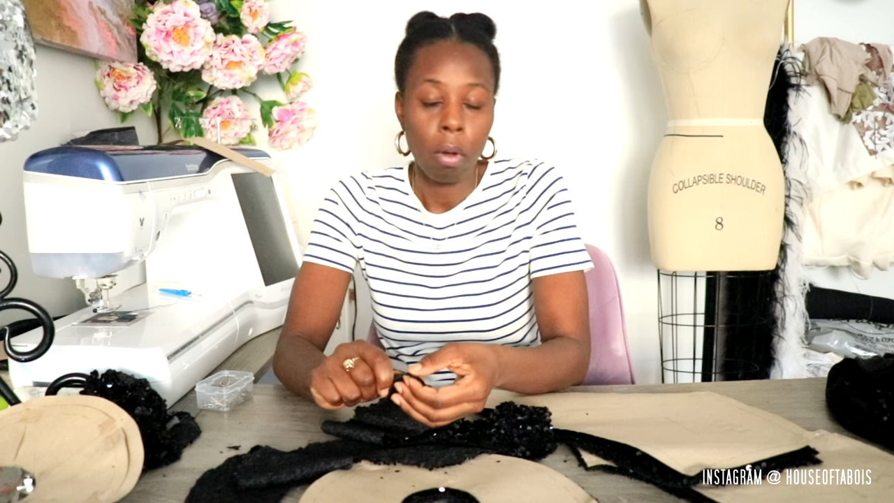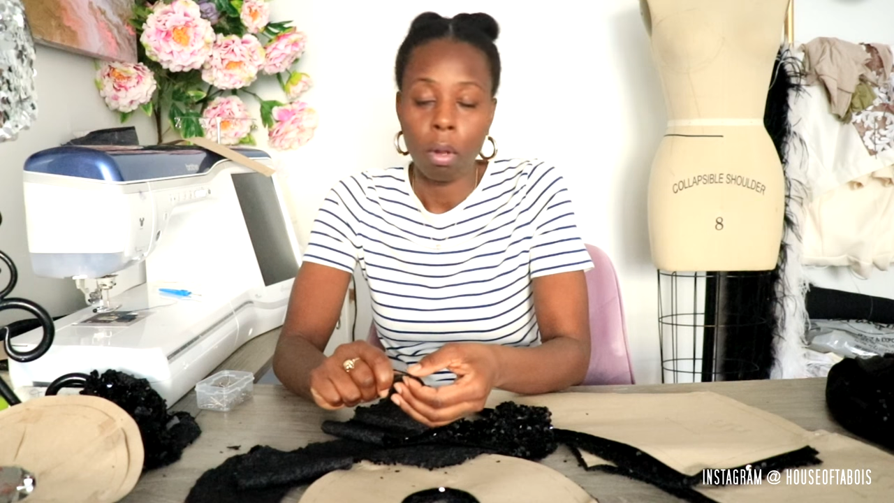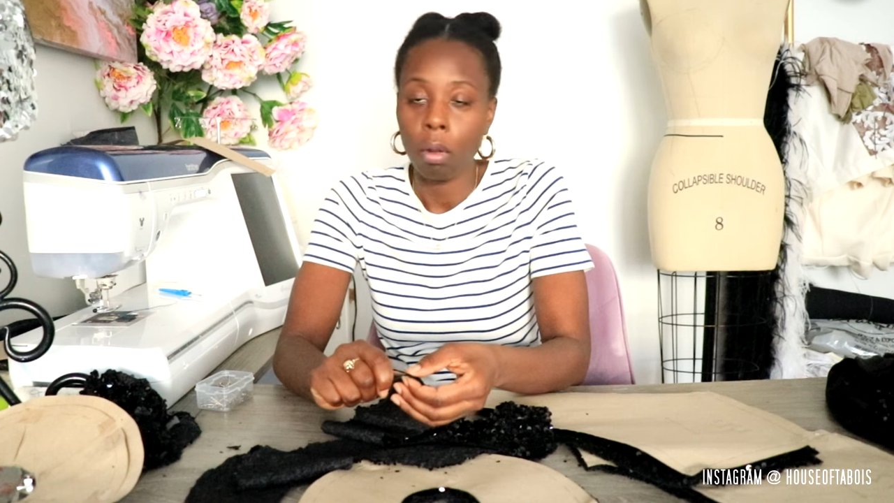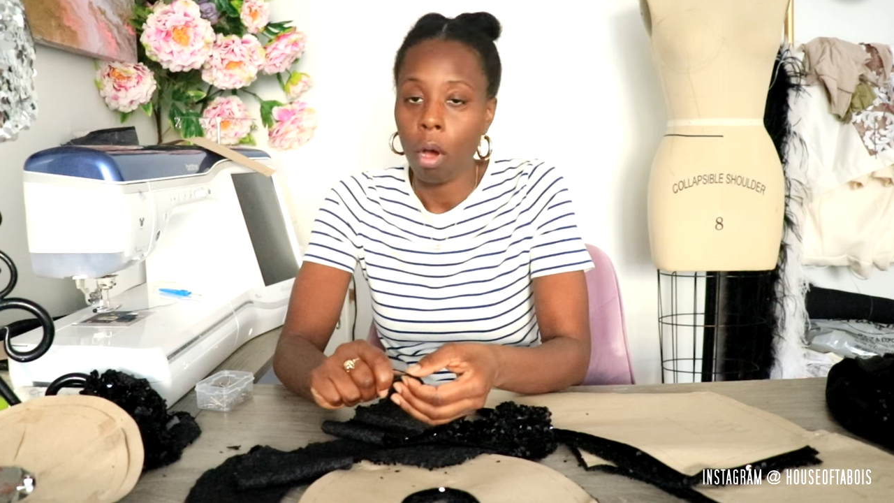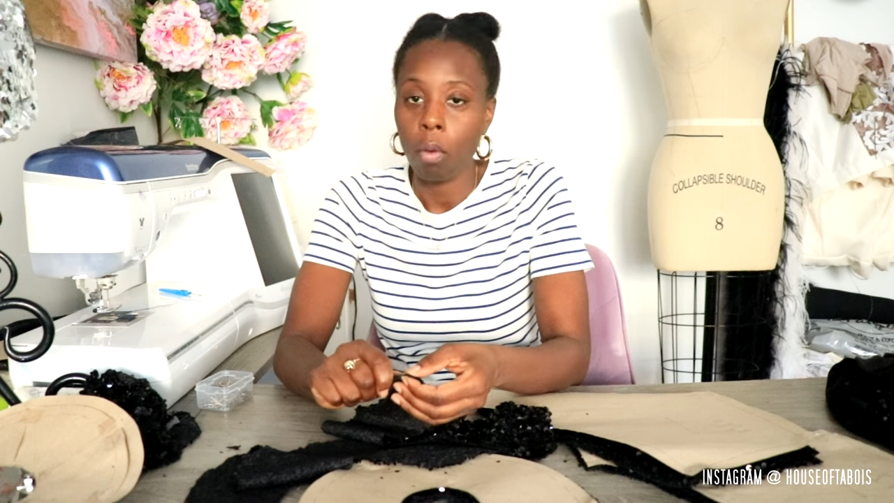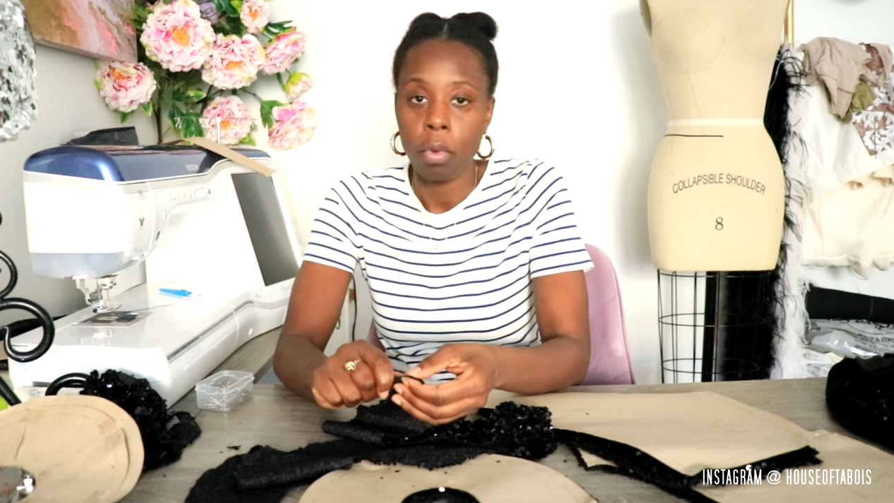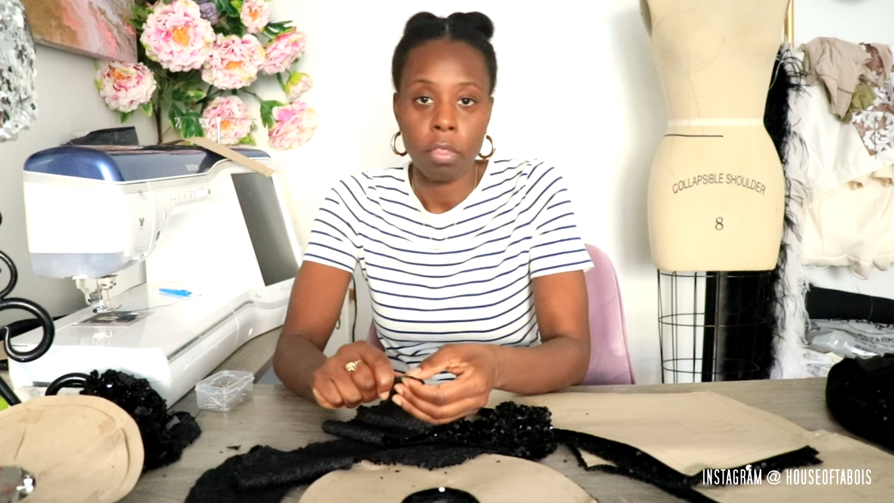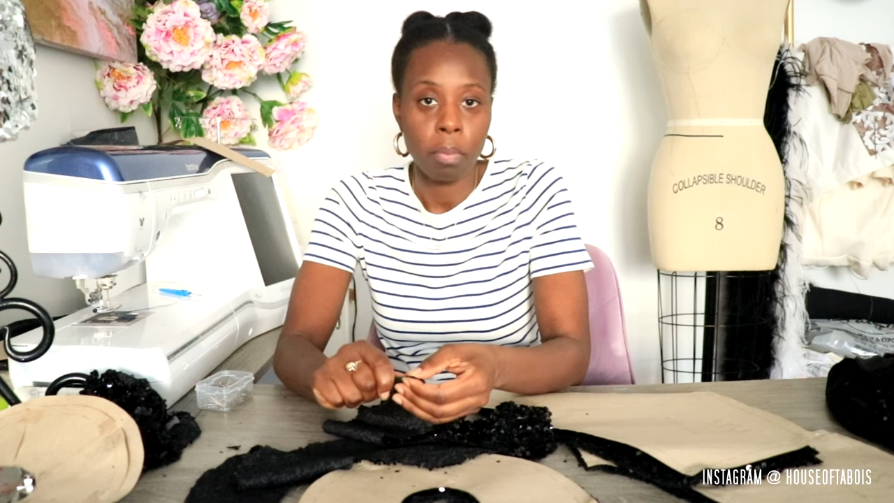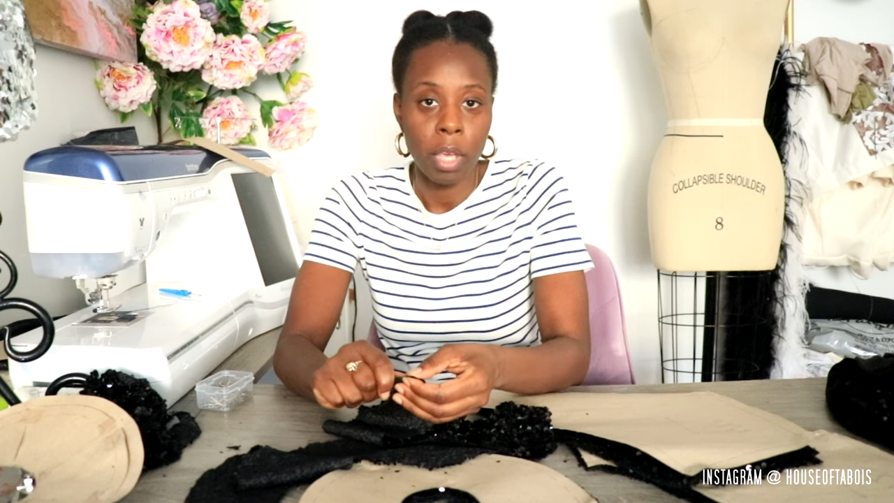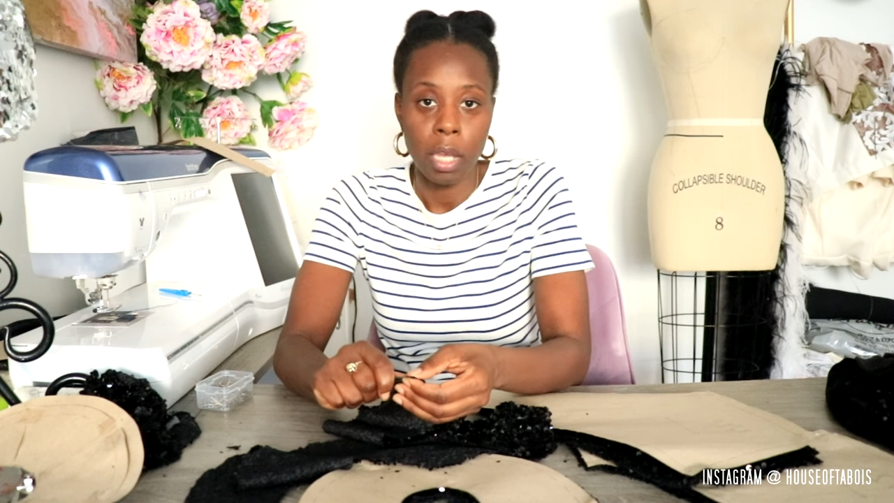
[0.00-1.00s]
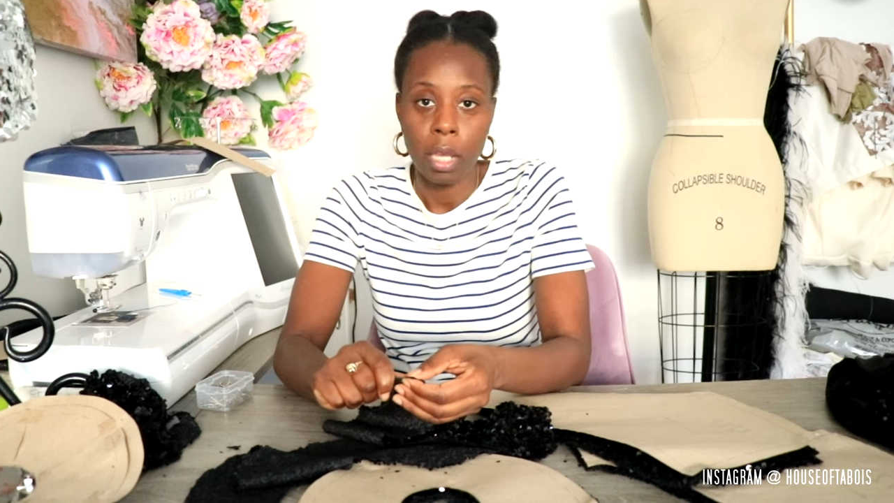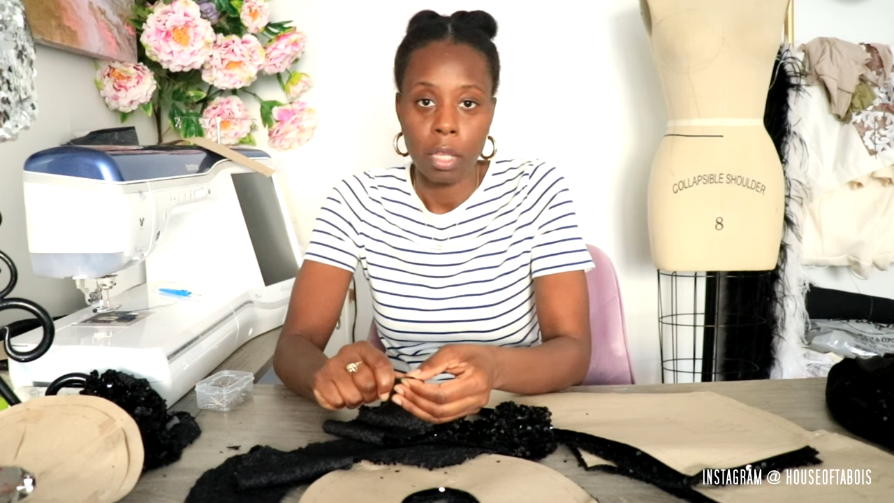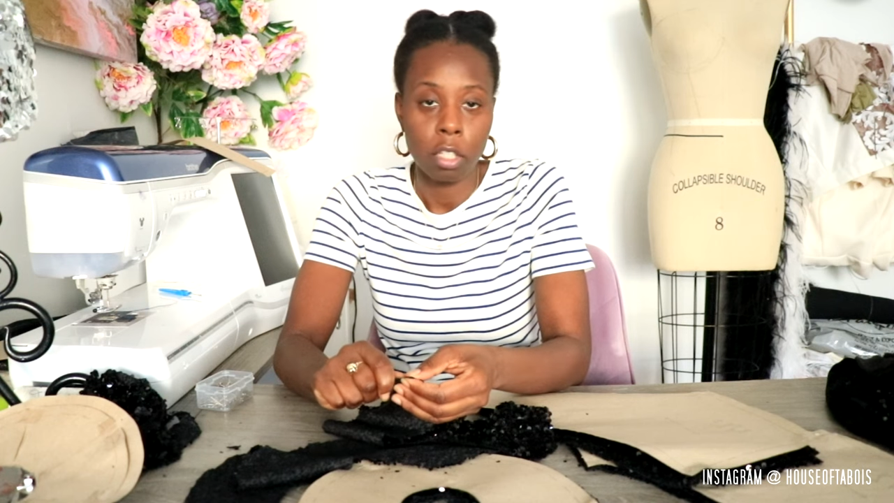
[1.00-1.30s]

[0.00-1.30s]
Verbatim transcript: along with me in